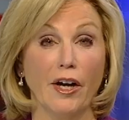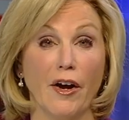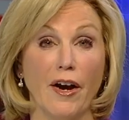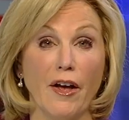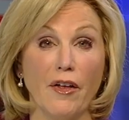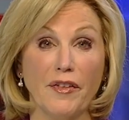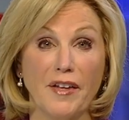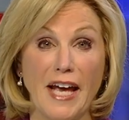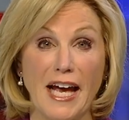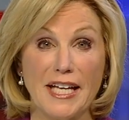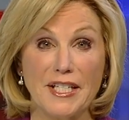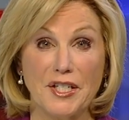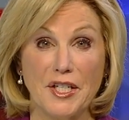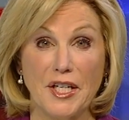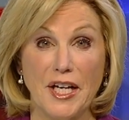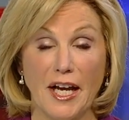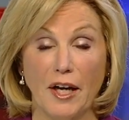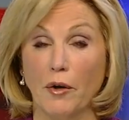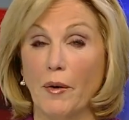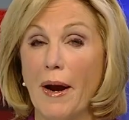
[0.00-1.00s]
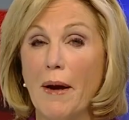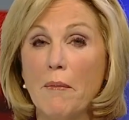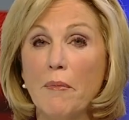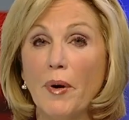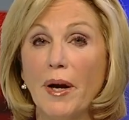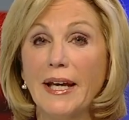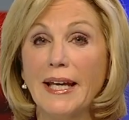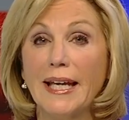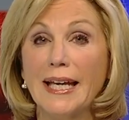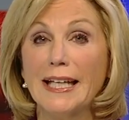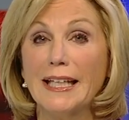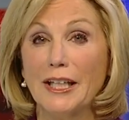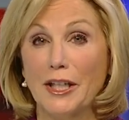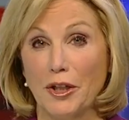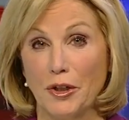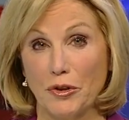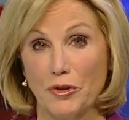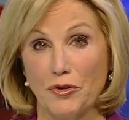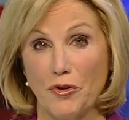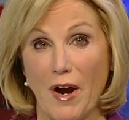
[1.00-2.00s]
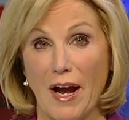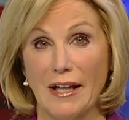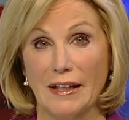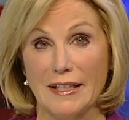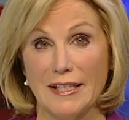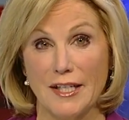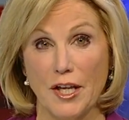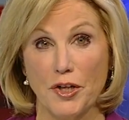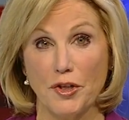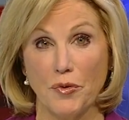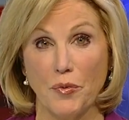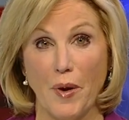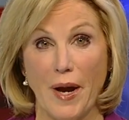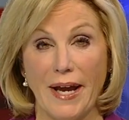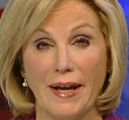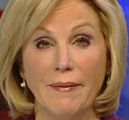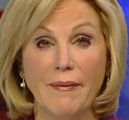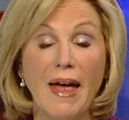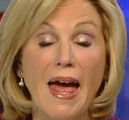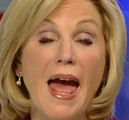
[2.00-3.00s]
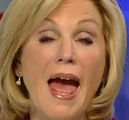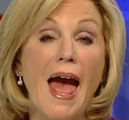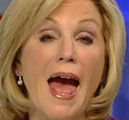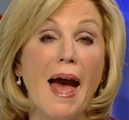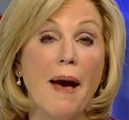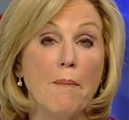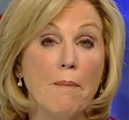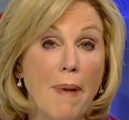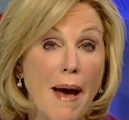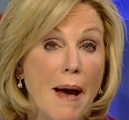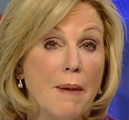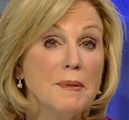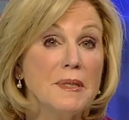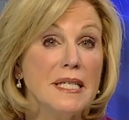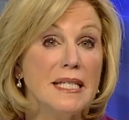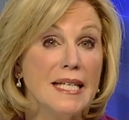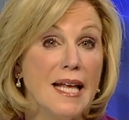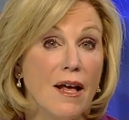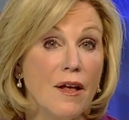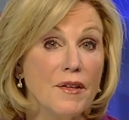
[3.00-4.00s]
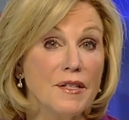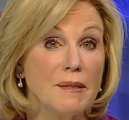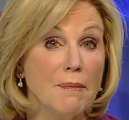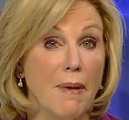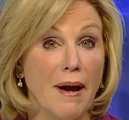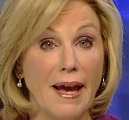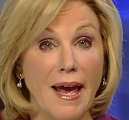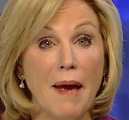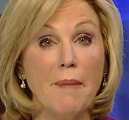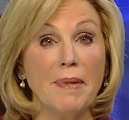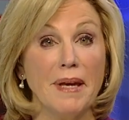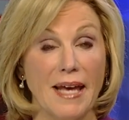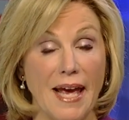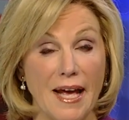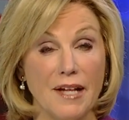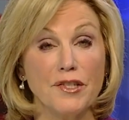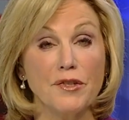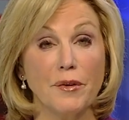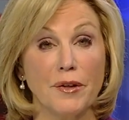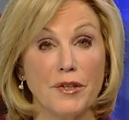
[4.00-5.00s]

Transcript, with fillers: our healthcast today, groundbreaking clinical trial is underway at Baptist Health's Miami Cancer